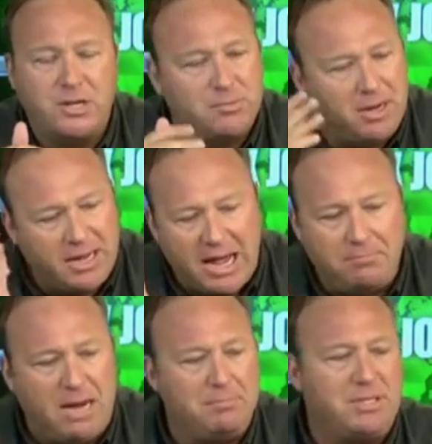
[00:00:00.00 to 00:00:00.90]
Doesn't mean he
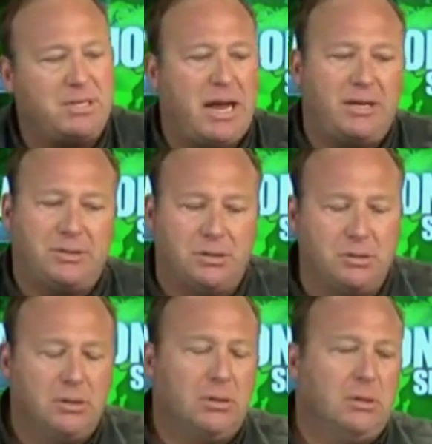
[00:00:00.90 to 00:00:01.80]
hadn't made
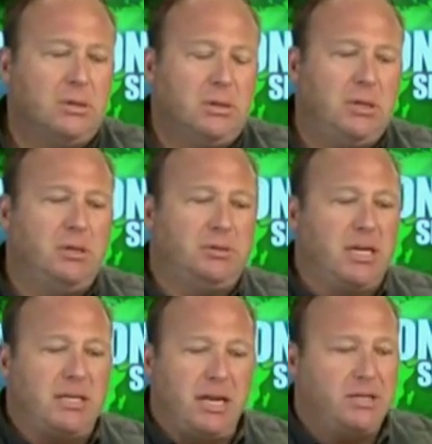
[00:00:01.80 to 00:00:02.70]
mistakes or,
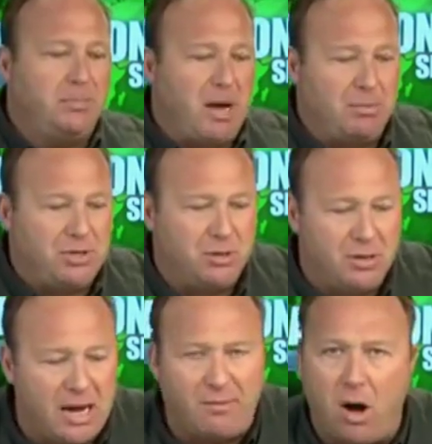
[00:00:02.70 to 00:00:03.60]
said things he probably
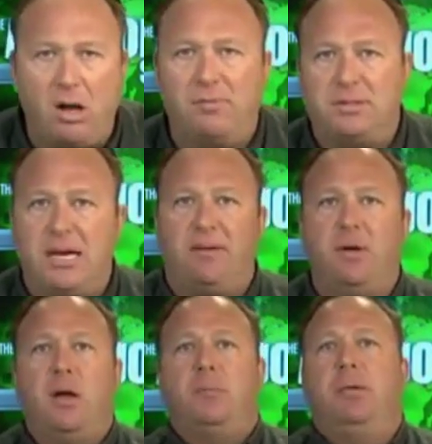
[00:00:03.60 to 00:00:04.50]
shouldn't have. All of us
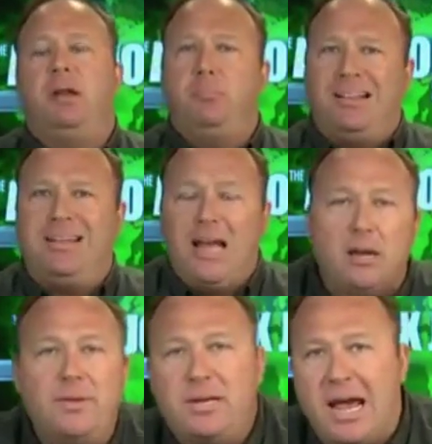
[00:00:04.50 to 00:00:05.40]
have. But at
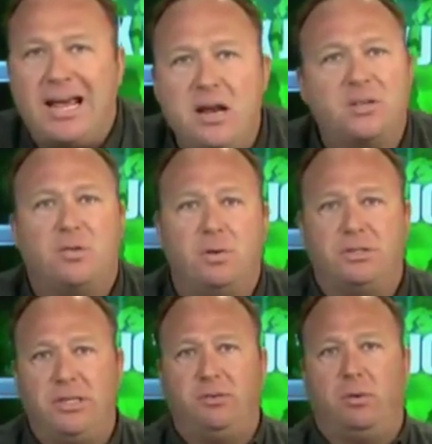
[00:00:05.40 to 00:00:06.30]
the end of the day, he doesn't
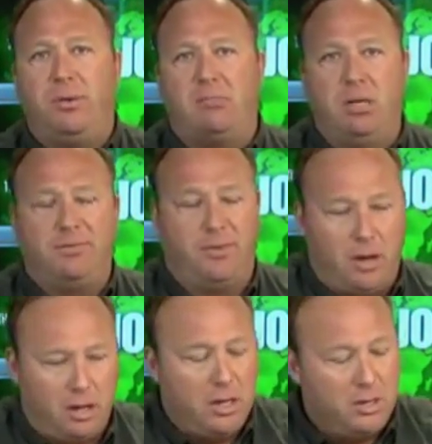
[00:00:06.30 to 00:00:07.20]
want to see the republic
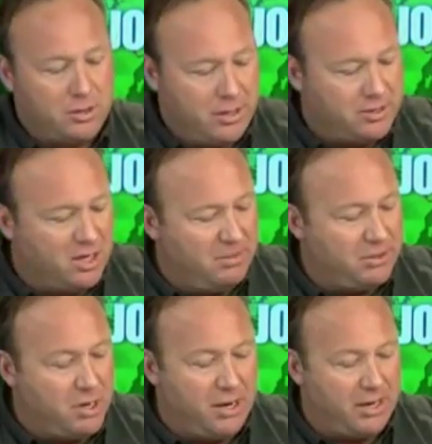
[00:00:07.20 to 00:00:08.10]
fall, so he's going
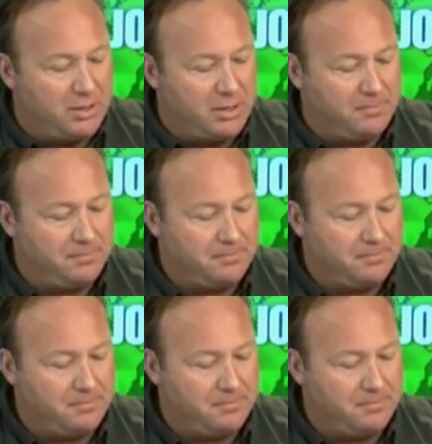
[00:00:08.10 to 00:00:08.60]
to be joining us.